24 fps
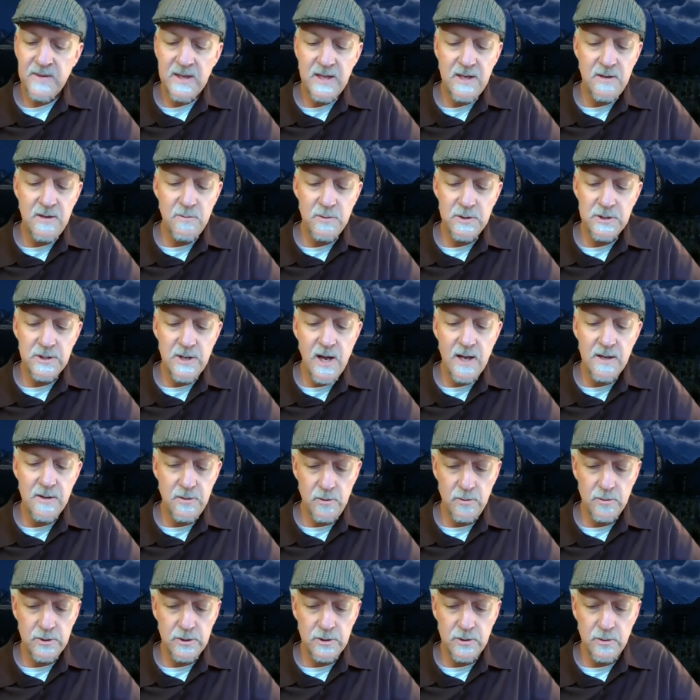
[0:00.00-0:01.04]
He was not
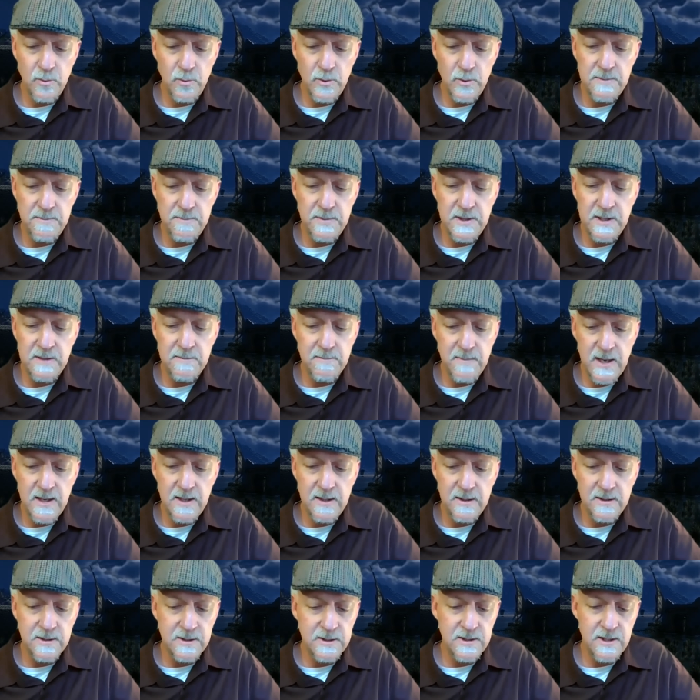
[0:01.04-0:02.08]
used to weeping
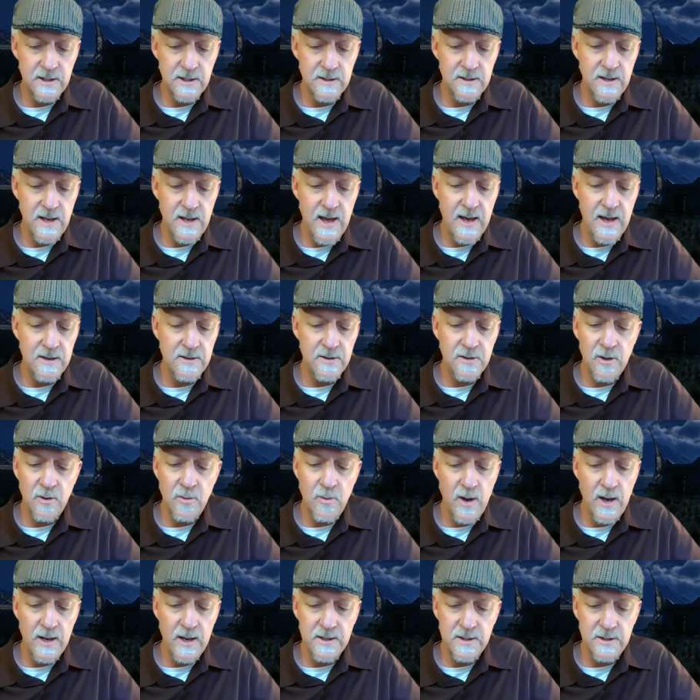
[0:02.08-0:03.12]
maidens and had
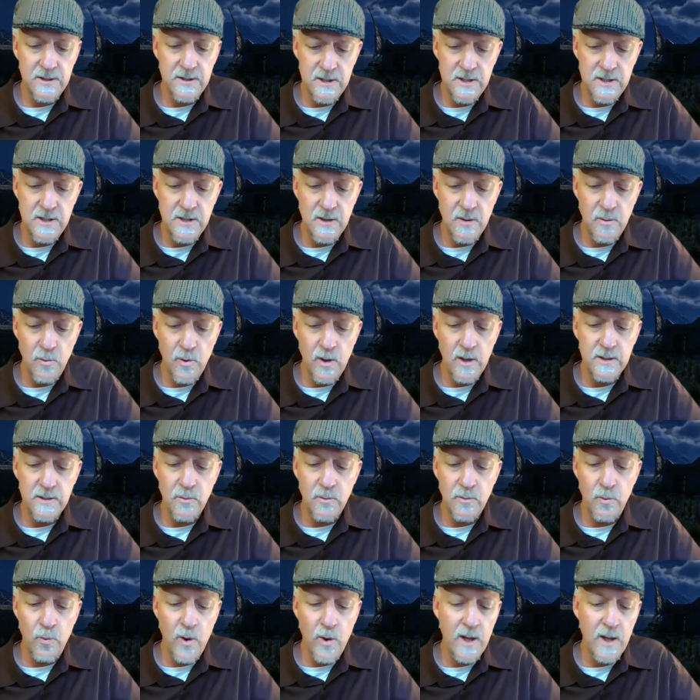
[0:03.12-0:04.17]
no idea what,
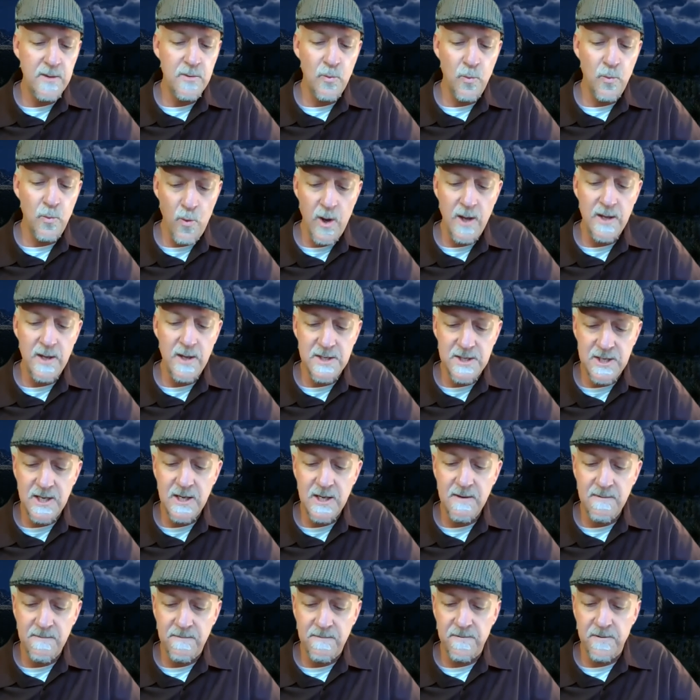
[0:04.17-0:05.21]
what one
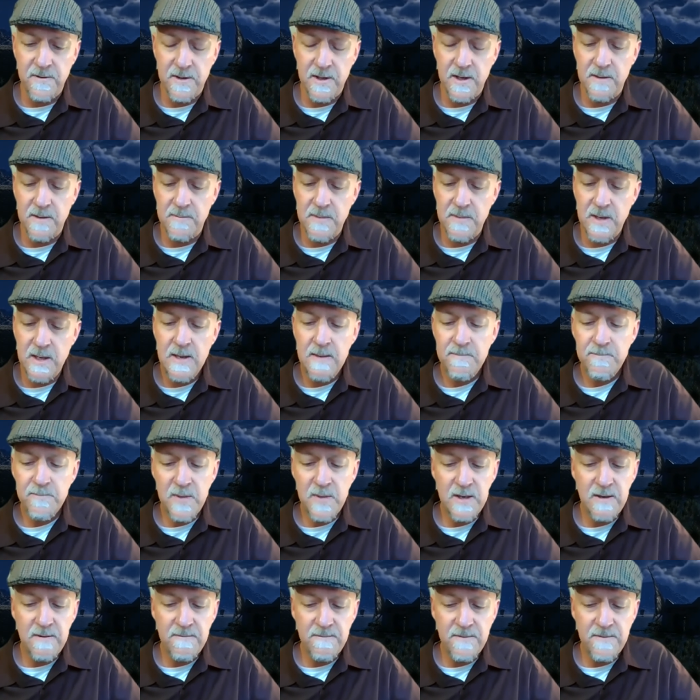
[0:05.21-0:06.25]
did for them,
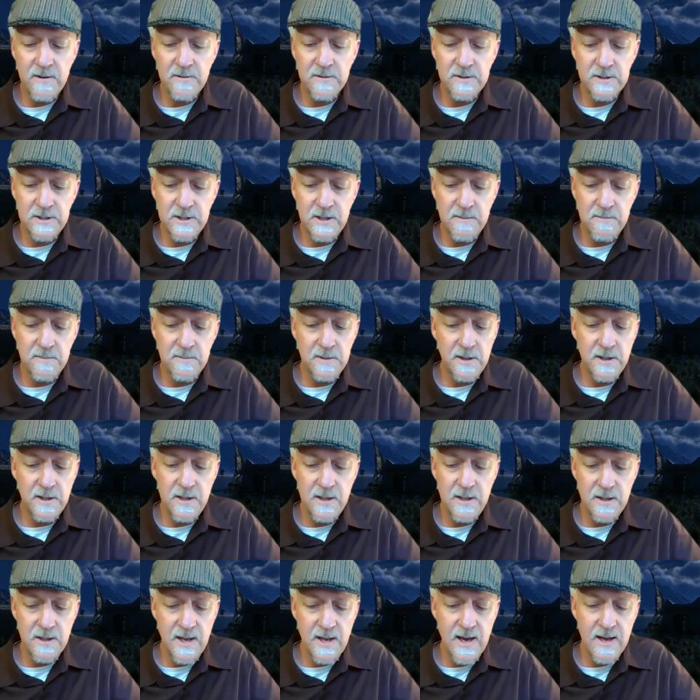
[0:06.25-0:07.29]
but he felt
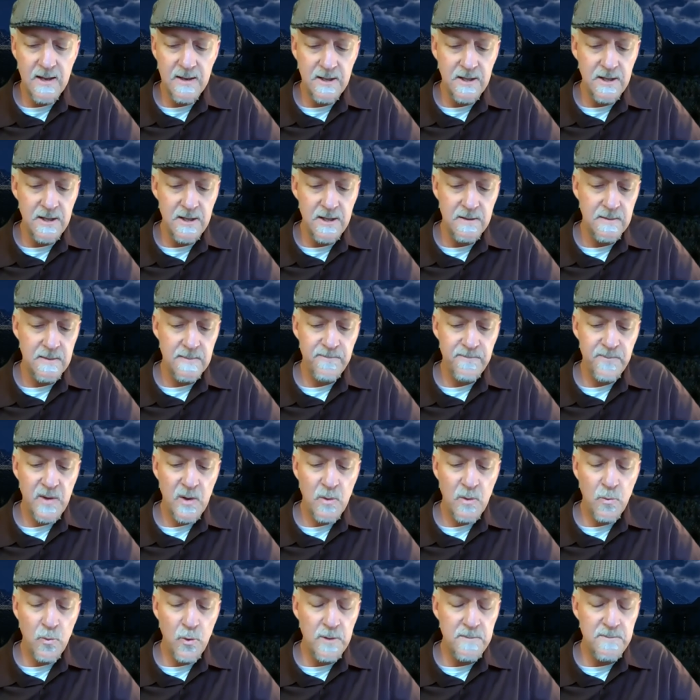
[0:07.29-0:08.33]
dimly that it
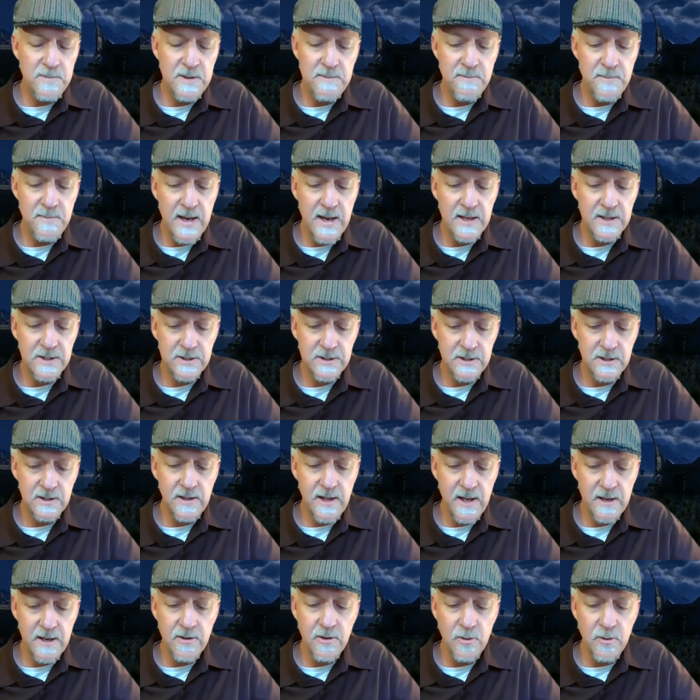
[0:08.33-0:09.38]
would be best to
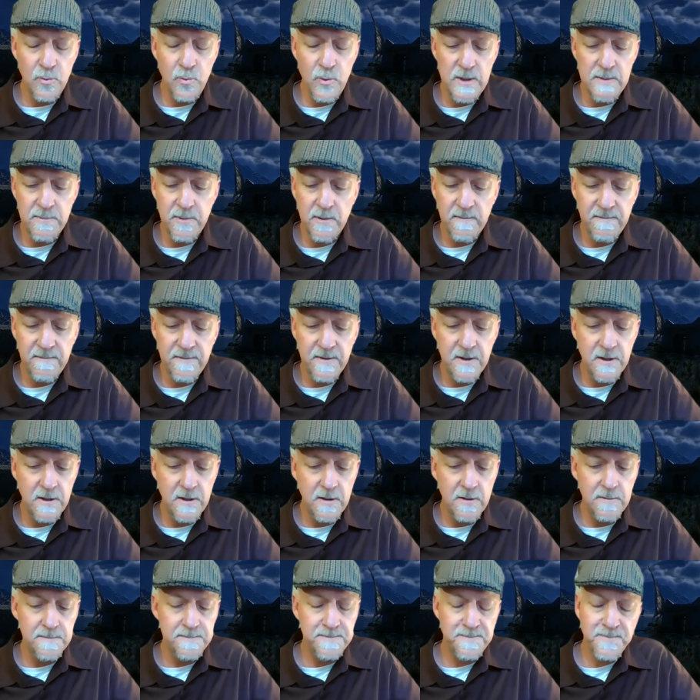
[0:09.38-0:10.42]
let her weep her
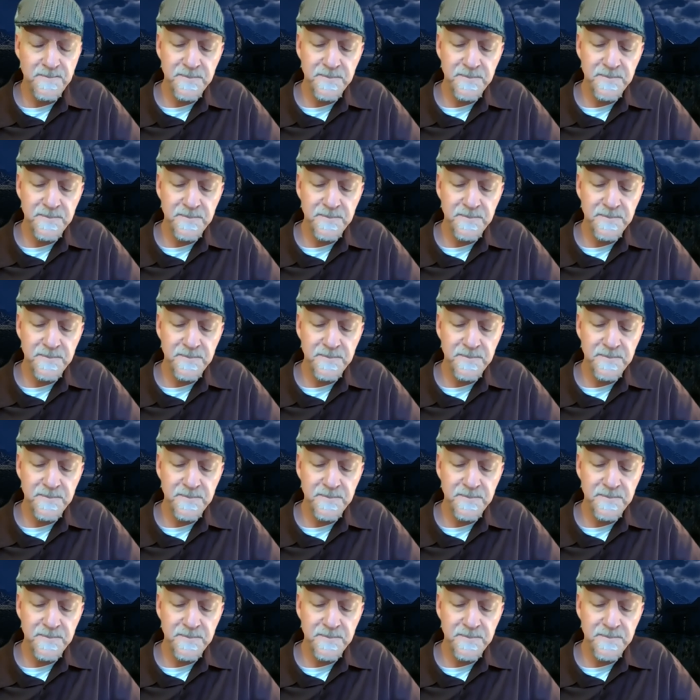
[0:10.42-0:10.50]
fill.